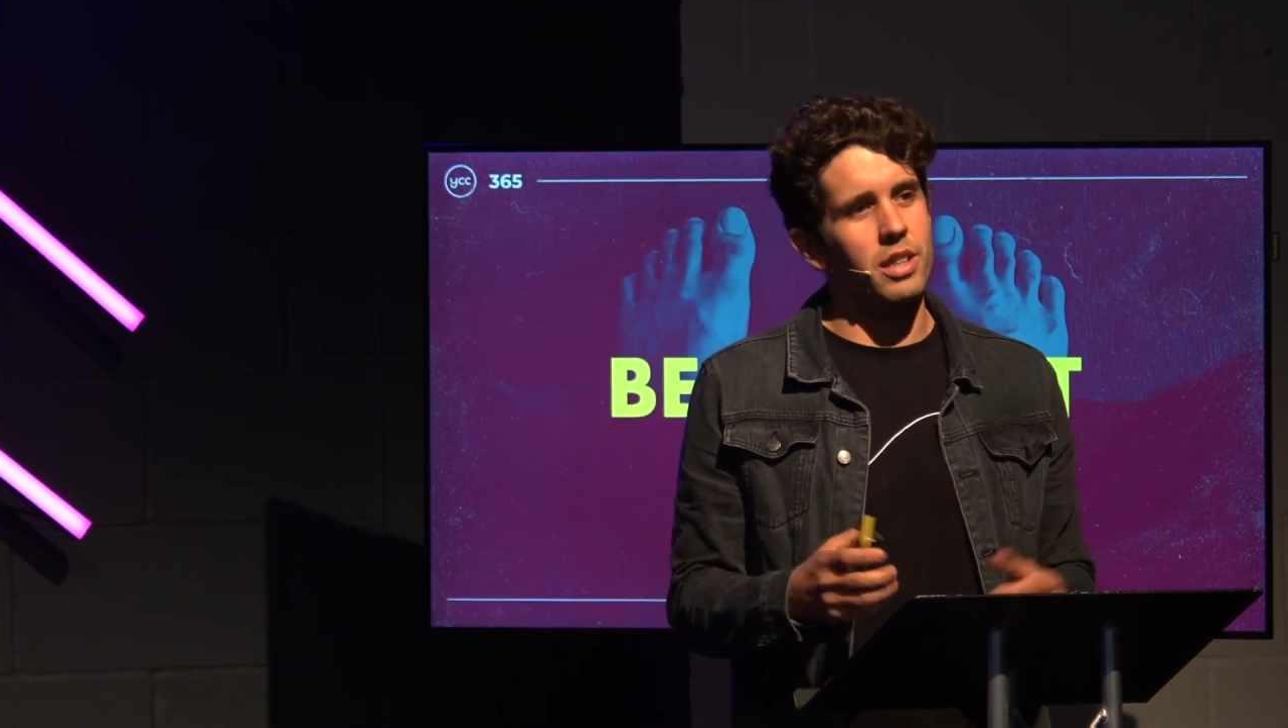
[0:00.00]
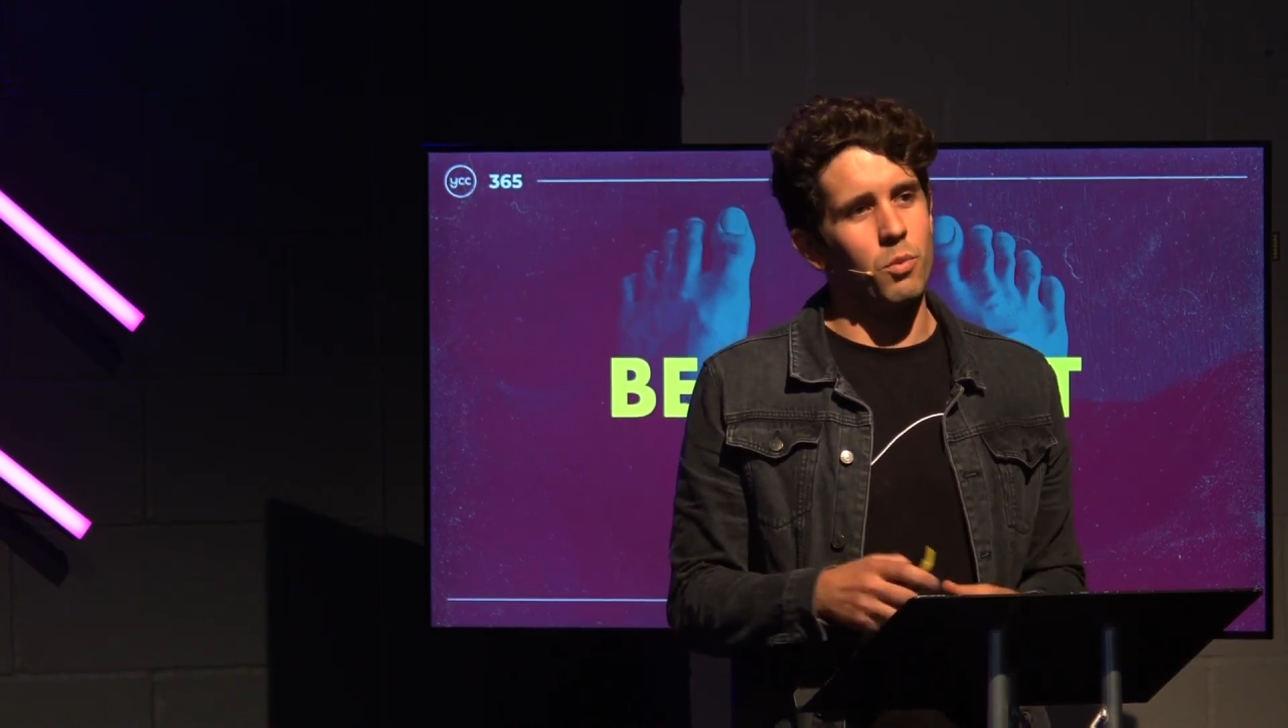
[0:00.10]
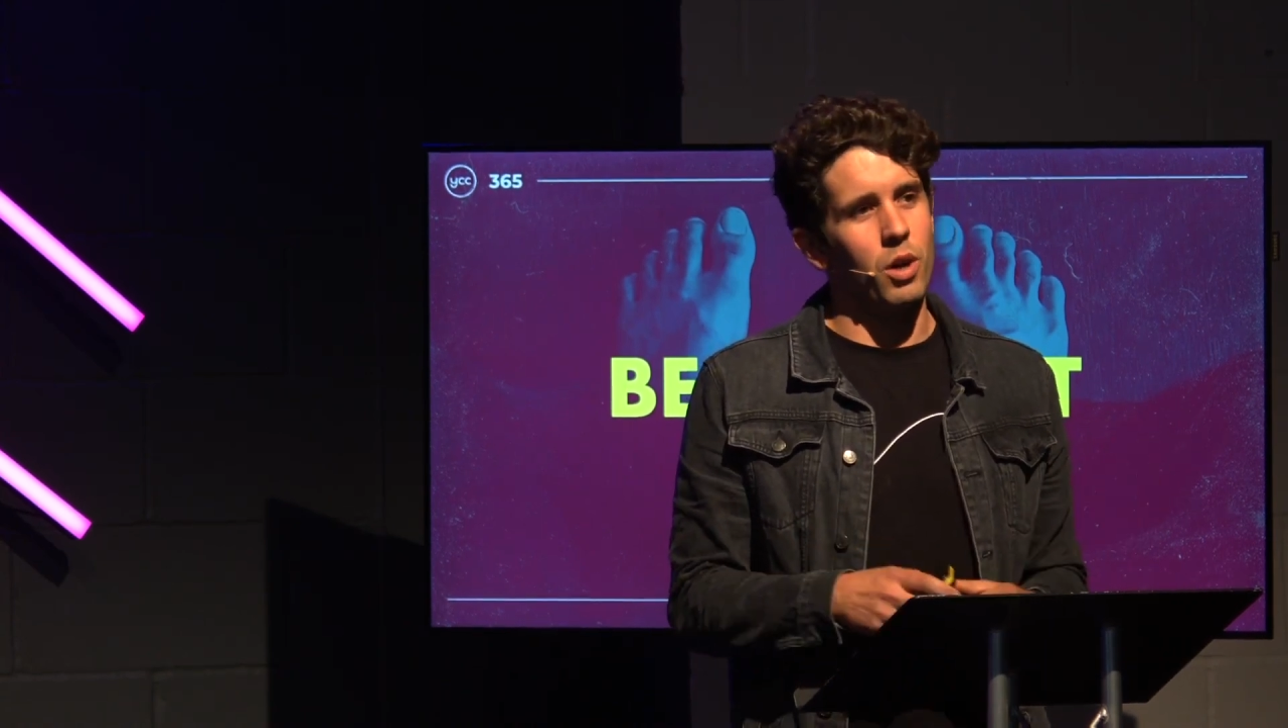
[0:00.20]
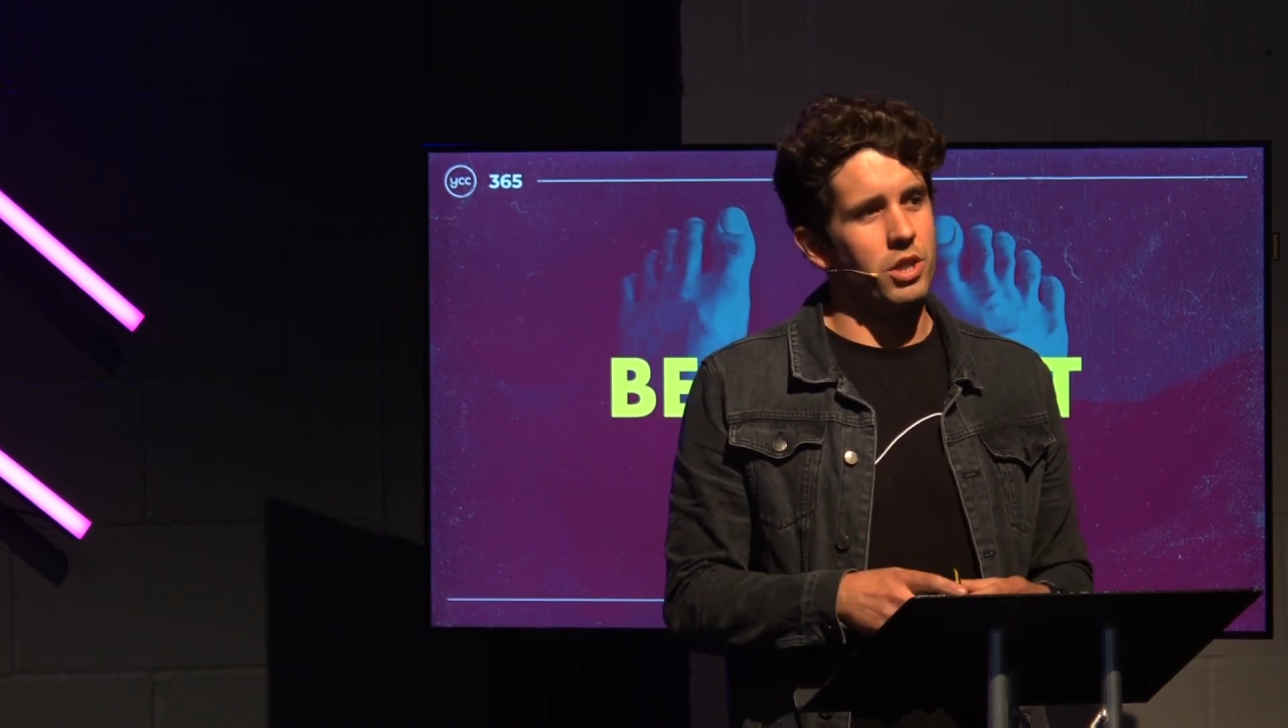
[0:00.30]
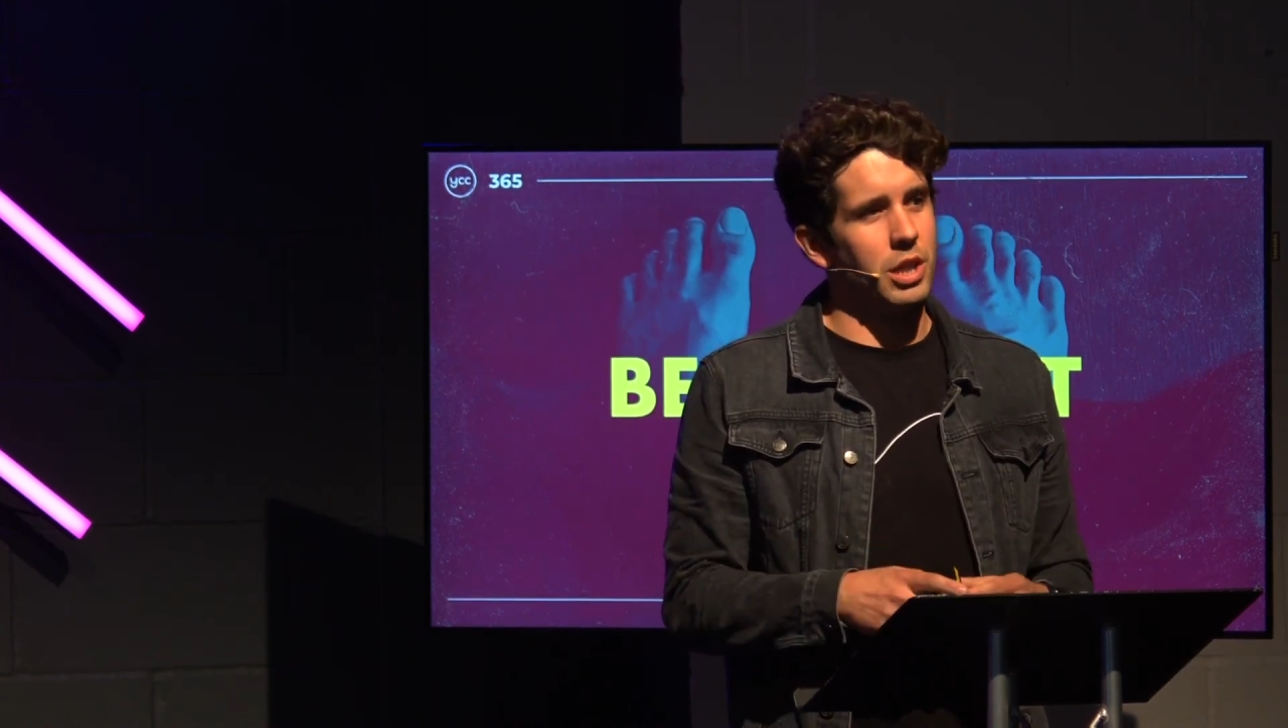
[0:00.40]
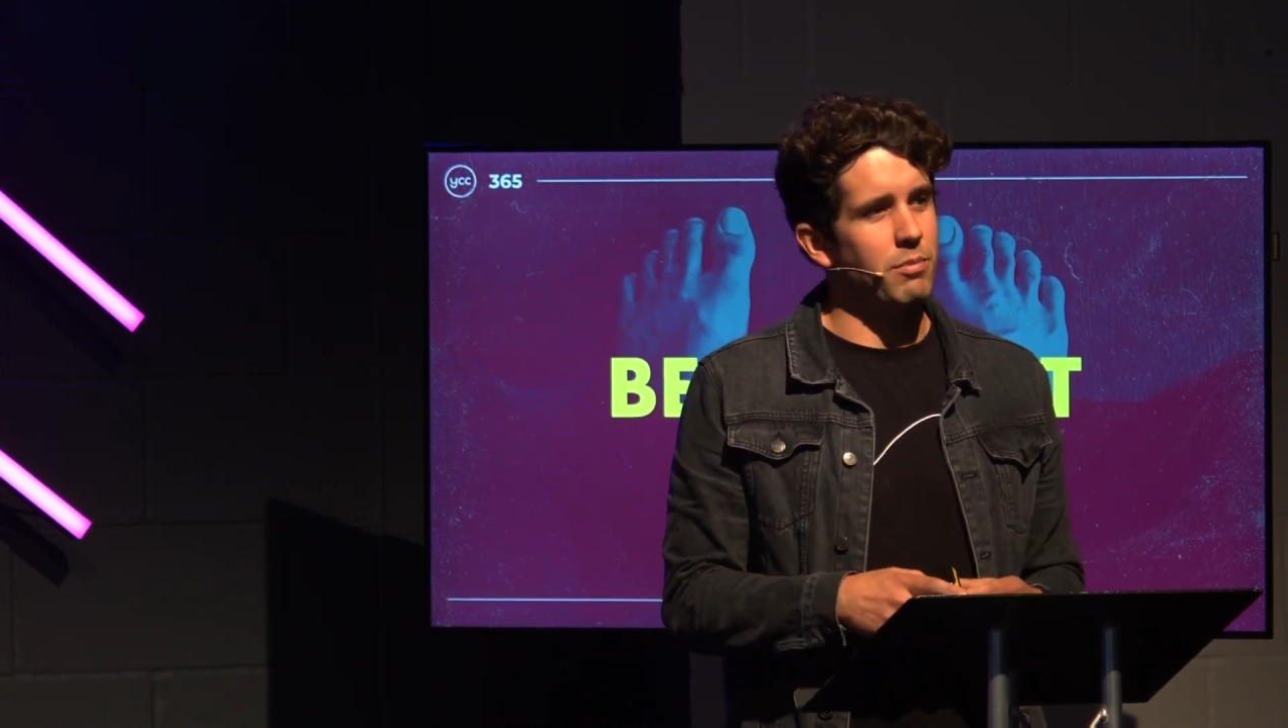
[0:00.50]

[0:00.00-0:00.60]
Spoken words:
in worship